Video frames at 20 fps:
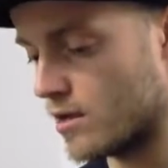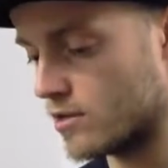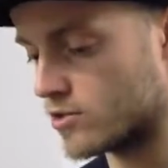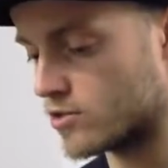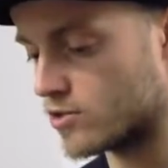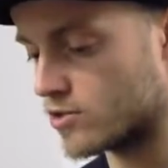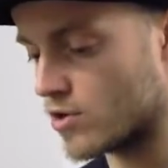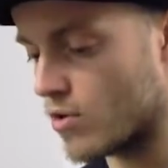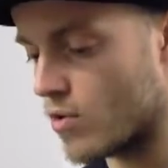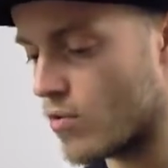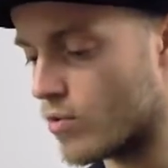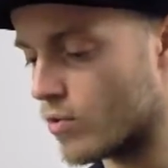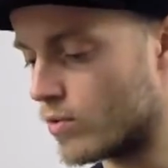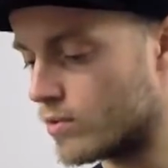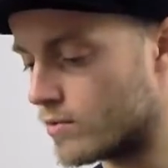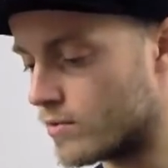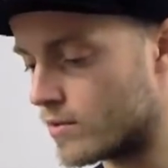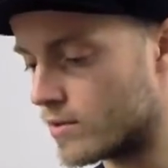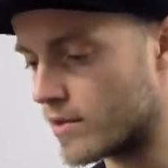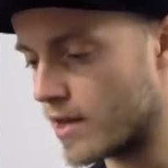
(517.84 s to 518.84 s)

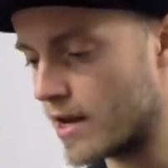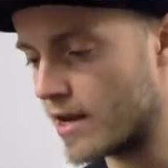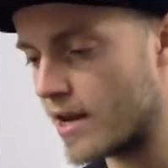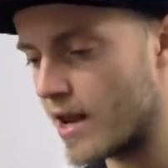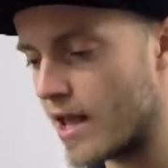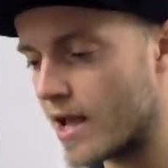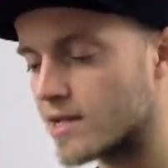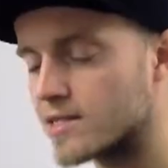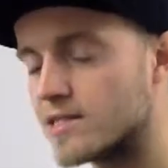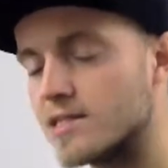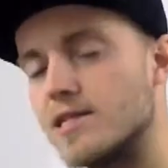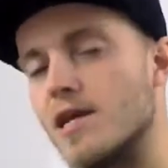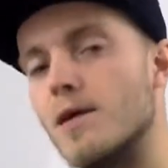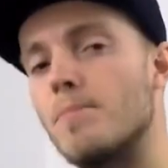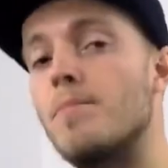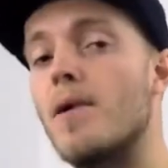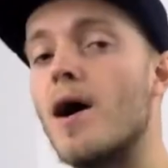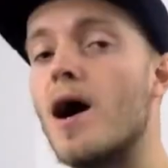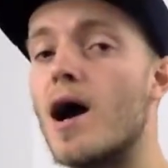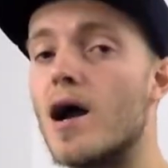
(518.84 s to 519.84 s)
So the next
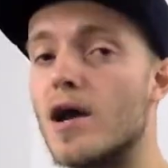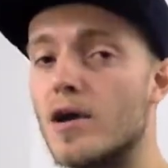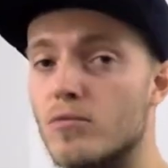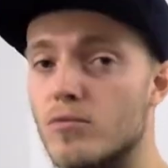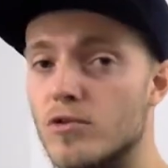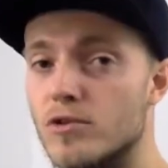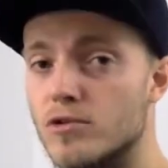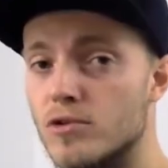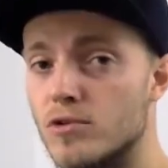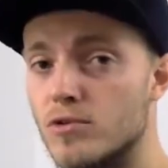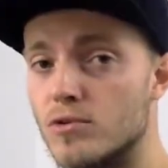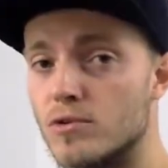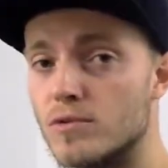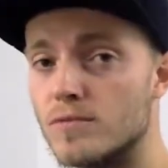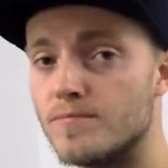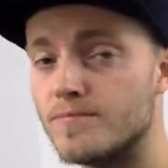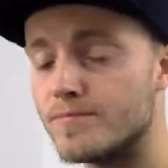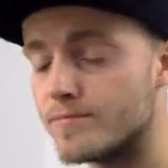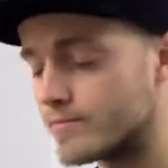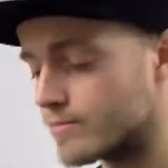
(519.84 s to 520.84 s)
step I would
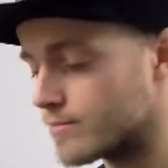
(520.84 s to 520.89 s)
do